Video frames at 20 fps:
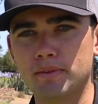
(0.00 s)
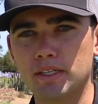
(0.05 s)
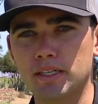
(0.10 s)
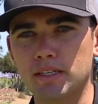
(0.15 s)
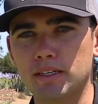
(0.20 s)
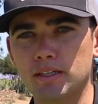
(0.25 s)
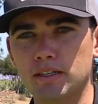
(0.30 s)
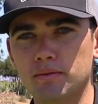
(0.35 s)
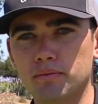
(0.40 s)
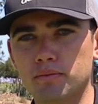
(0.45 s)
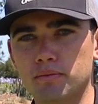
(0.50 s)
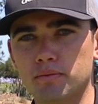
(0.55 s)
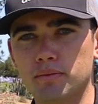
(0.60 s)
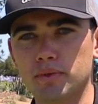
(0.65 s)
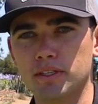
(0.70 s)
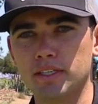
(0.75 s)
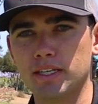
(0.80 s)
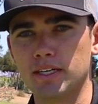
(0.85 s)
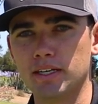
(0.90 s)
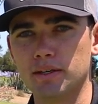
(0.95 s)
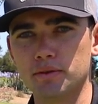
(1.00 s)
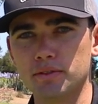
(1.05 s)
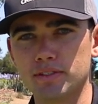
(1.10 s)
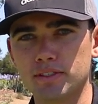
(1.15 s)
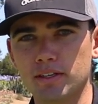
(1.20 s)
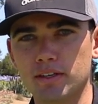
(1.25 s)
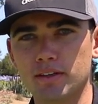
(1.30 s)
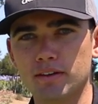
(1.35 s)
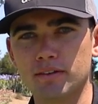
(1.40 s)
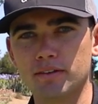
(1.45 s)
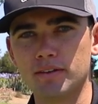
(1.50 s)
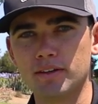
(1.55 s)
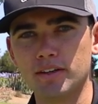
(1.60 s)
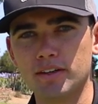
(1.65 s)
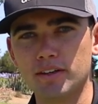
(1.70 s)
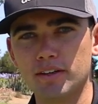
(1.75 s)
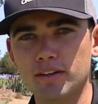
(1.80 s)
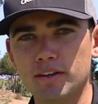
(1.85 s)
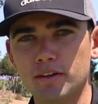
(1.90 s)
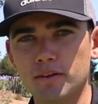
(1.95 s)
Um, but yeah, it was a
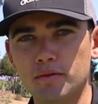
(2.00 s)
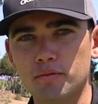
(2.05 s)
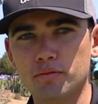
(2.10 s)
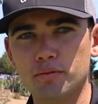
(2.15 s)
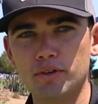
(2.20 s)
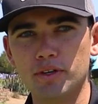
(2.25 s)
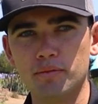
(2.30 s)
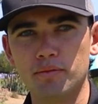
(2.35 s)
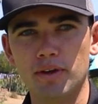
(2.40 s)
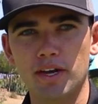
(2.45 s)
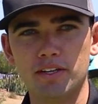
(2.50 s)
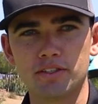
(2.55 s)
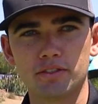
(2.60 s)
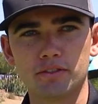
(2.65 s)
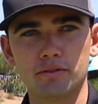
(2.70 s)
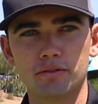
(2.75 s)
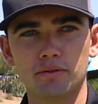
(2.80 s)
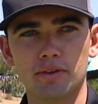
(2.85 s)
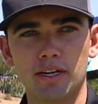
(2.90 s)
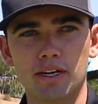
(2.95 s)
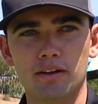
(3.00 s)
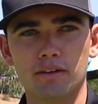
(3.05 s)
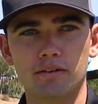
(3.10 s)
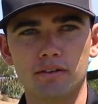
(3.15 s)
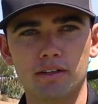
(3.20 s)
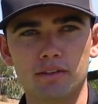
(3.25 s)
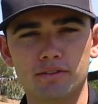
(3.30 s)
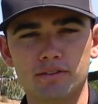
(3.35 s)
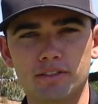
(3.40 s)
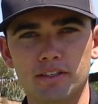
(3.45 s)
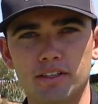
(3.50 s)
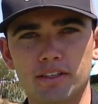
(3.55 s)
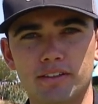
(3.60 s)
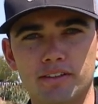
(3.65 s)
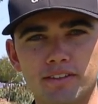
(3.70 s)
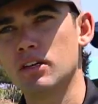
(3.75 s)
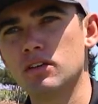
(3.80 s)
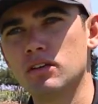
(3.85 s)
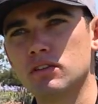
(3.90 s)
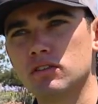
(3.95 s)
pretty magical round, I'd say.
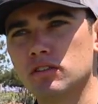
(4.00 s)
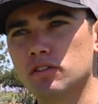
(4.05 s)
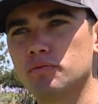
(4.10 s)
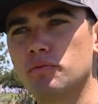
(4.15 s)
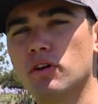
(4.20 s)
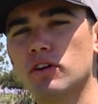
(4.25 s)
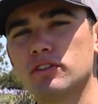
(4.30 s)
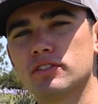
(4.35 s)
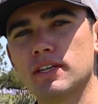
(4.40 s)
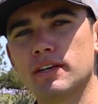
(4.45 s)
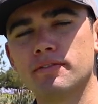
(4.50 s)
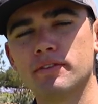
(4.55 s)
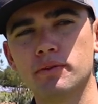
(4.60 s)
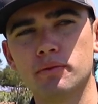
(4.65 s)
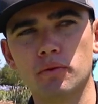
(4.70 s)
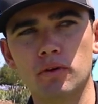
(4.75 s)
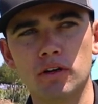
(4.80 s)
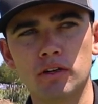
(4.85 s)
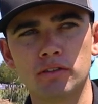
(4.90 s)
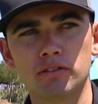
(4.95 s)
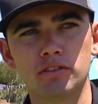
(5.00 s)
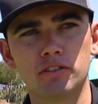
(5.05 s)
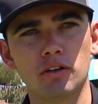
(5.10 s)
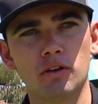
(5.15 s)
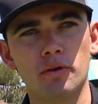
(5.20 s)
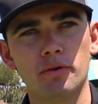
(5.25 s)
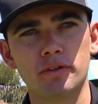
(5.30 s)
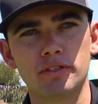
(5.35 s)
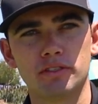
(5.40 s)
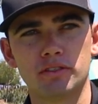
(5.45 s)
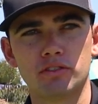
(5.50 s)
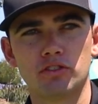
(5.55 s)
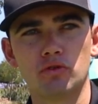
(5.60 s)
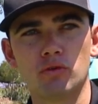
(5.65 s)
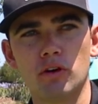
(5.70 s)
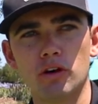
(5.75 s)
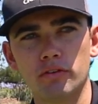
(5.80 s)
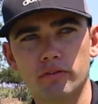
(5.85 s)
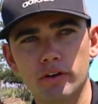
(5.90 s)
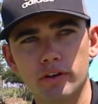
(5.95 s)
This was par 71, so it was
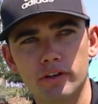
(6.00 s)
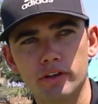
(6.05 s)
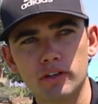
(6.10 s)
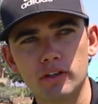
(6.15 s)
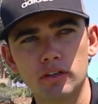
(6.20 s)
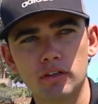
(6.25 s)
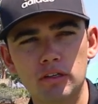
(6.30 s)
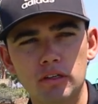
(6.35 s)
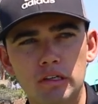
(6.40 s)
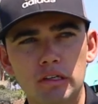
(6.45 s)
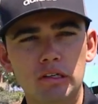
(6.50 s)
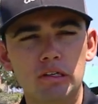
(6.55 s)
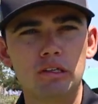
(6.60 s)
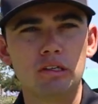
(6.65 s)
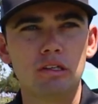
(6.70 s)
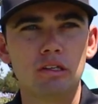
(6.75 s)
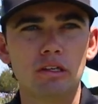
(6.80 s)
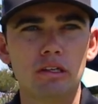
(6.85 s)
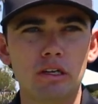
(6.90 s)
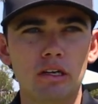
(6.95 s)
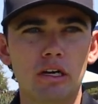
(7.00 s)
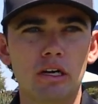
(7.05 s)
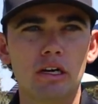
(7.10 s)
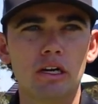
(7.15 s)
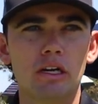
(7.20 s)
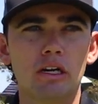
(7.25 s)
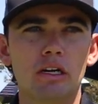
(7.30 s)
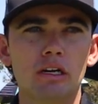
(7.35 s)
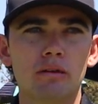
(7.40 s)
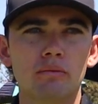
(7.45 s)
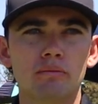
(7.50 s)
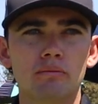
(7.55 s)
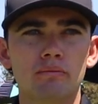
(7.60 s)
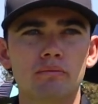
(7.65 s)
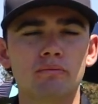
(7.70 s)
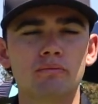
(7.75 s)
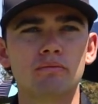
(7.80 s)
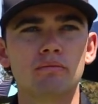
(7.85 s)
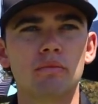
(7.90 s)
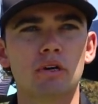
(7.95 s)
12 under. 12 under. Um,
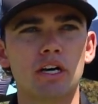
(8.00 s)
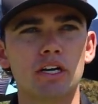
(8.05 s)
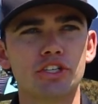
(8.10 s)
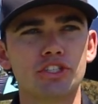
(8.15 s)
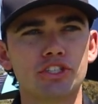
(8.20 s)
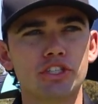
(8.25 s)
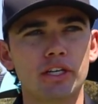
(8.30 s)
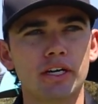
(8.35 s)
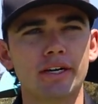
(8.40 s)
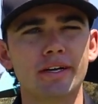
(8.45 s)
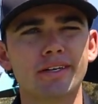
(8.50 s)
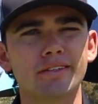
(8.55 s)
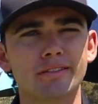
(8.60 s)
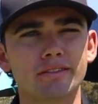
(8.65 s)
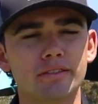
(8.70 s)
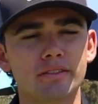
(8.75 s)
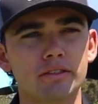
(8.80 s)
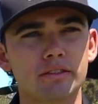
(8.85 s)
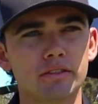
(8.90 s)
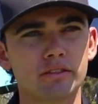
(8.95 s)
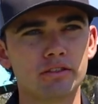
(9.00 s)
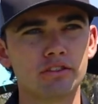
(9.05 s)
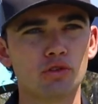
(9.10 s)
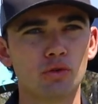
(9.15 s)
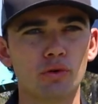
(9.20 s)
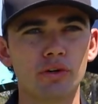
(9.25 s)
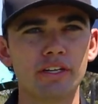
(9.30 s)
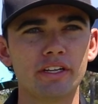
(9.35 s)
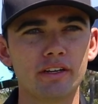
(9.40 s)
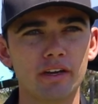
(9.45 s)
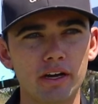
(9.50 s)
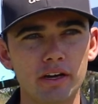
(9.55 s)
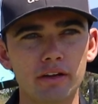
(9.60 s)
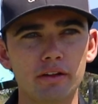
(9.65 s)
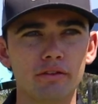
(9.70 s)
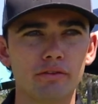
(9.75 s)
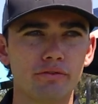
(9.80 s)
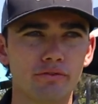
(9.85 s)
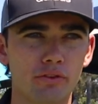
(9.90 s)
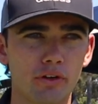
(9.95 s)
I shot 29
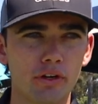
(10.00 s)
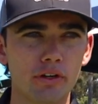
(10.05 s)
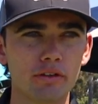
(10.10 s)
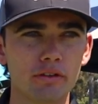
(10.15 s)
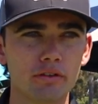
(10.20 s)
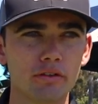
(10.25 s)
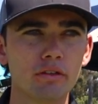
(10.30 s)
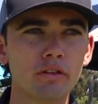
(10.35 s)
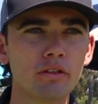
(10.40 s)
on the front.